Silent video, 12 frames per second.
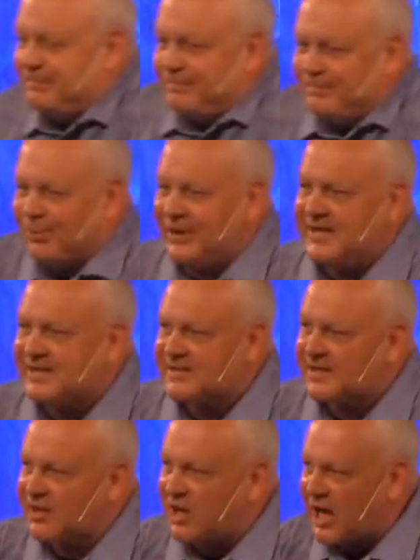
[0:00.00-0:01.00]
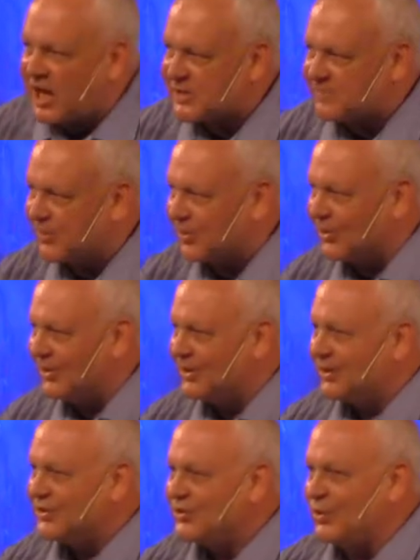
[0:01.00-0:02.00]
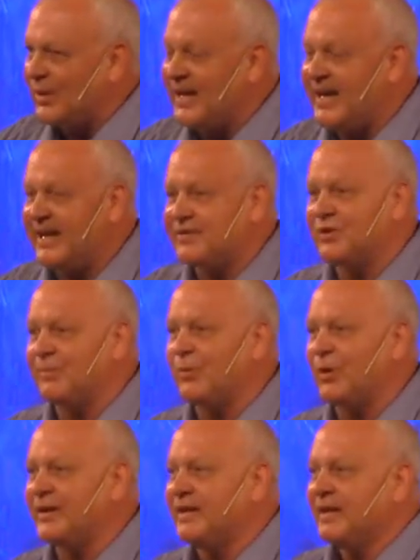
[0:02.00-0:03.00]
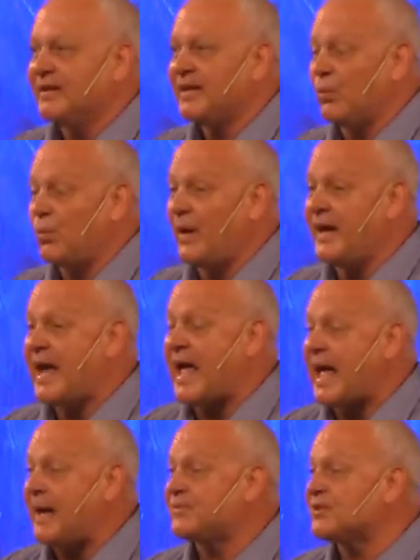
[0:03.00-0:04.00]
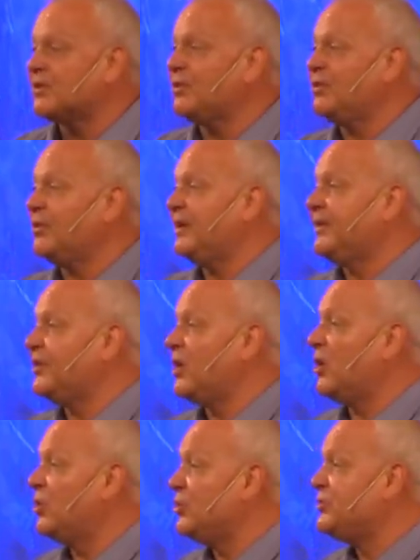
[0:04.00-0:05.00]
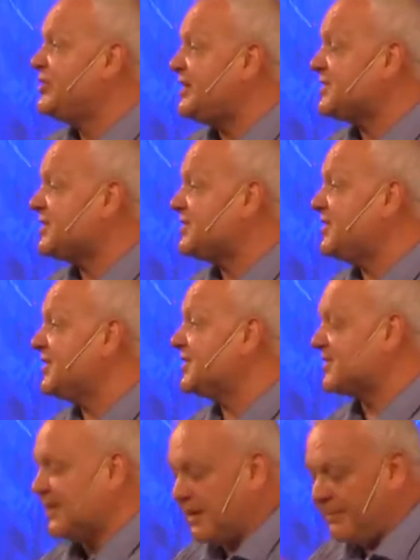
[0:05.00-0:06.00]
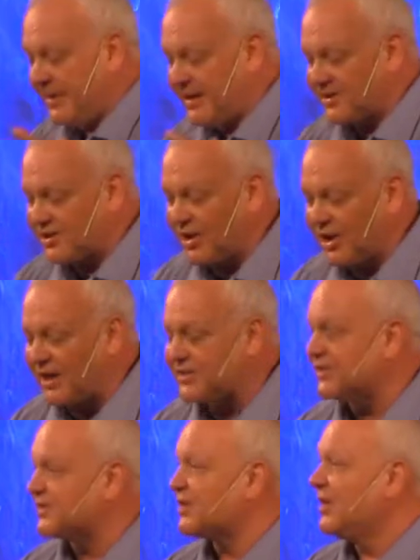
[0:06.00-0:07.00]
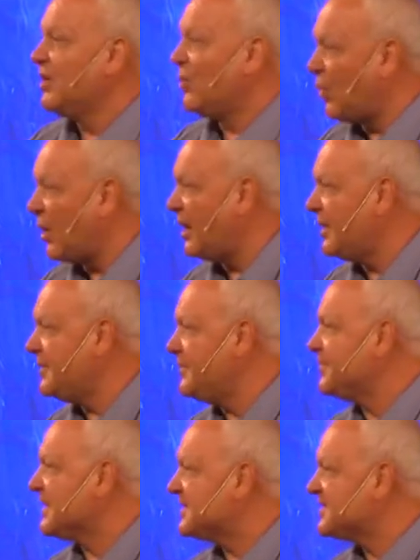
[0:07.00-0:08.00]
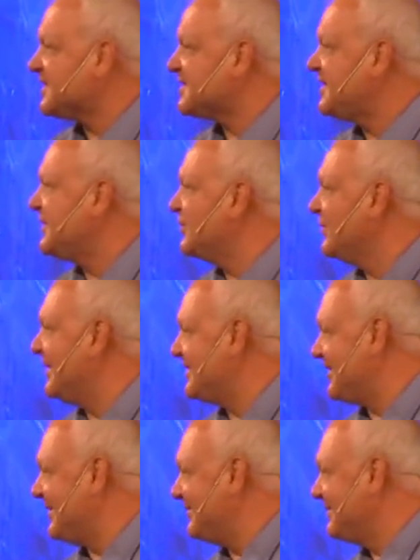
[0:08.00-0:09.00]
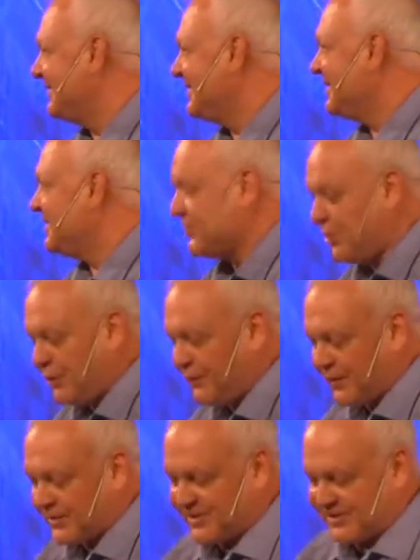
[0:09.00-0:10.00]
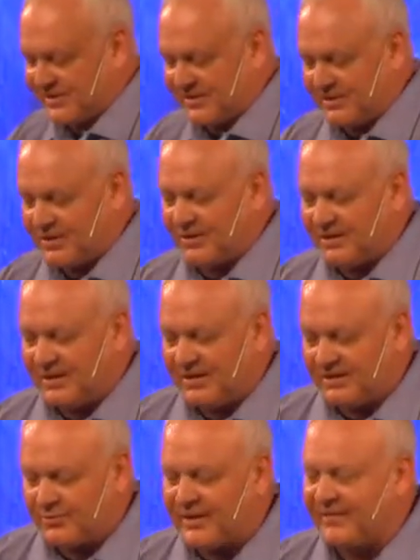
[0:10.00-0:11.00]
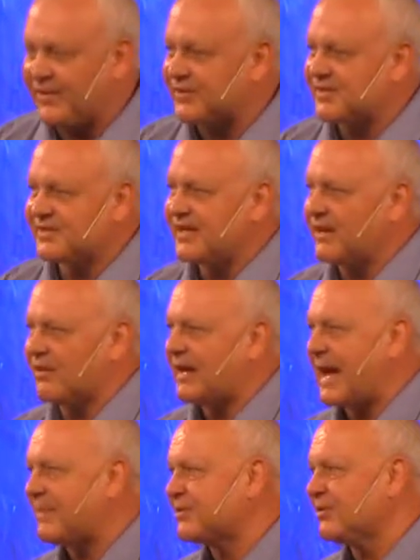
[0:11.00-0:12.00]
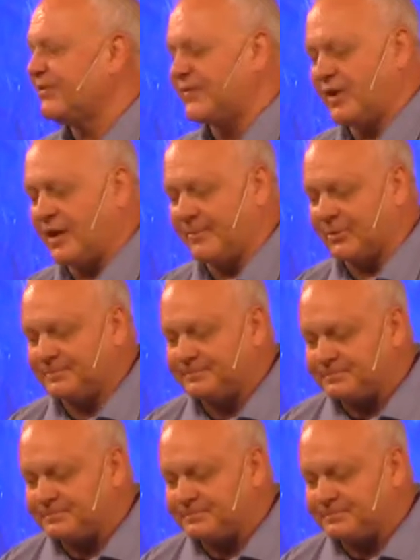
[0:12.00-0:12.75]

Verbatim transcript: brings the gospel to a head to the point that we absolutely know who Jesus is because Colossians 1 16 through 18. Two verses, or three verses that are absolutely phenomenal.